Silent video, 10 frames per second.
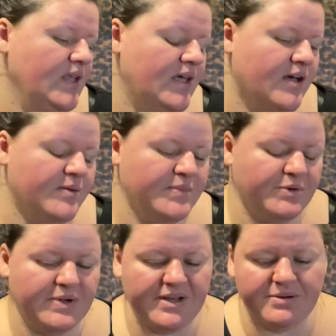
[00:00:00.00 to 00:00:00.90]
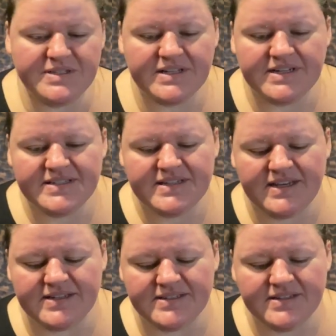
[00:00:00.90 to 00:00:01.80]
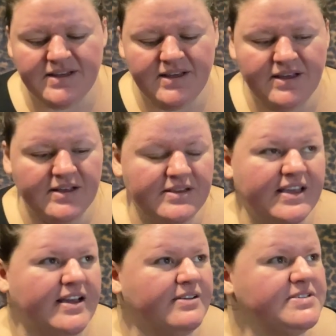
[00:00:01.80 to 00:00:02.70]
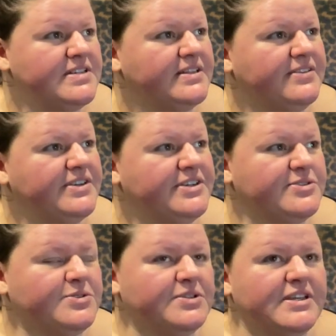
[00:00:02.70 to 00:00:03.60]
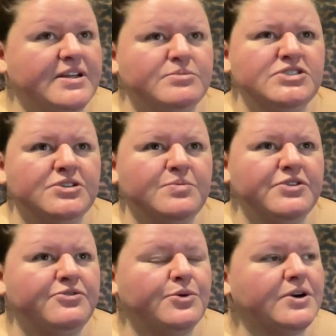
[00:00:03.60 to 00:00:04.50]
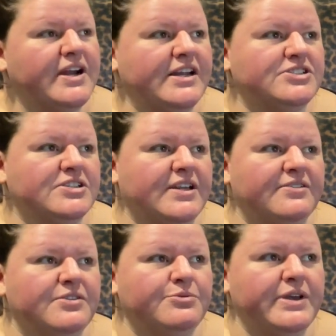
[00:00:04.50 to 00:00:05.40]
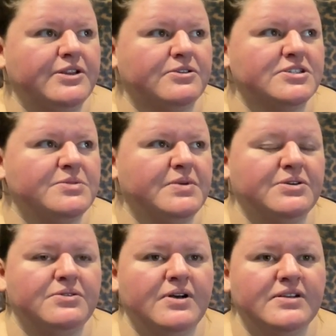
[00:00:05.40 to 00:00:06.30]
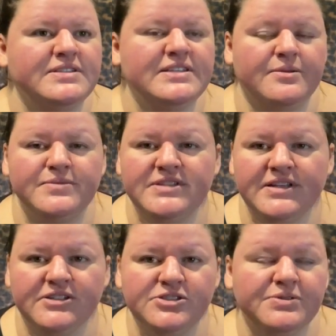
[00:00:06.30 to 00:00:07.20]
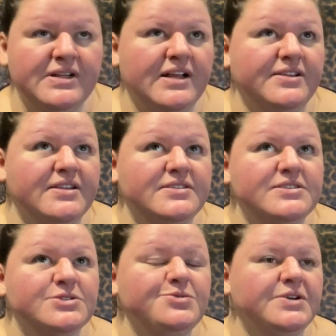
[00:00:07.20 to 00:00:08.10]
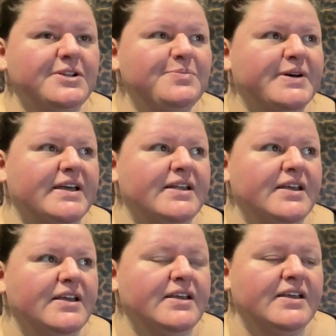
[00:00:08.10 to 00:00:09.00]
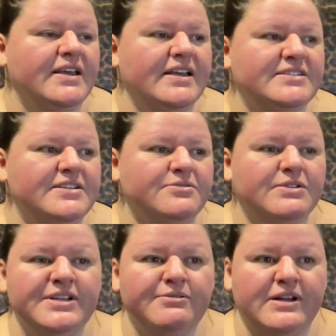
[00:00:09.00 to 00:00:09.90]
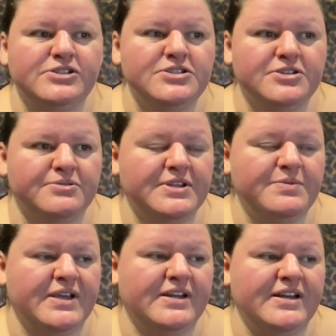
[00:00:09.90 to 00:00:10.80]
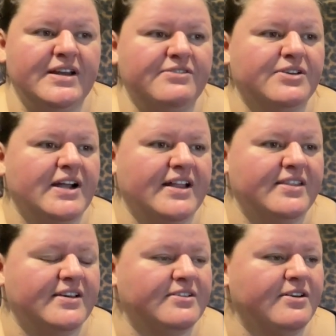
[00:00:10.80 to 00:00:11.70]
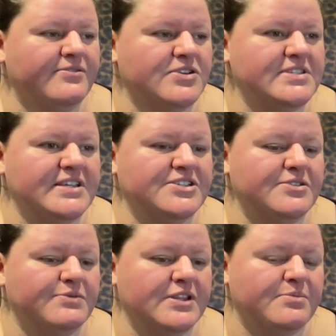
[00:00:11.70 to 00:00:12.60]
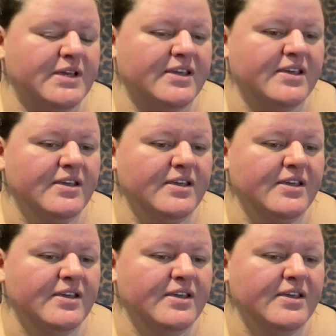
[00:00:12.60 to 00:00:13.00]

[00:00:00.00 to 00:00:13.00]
But what I was gonna say is, like, I was 11 years old, and I'm sure before age 11 we learned about some sexual health in school, but it didn't really register with me, and I never had that conversation with my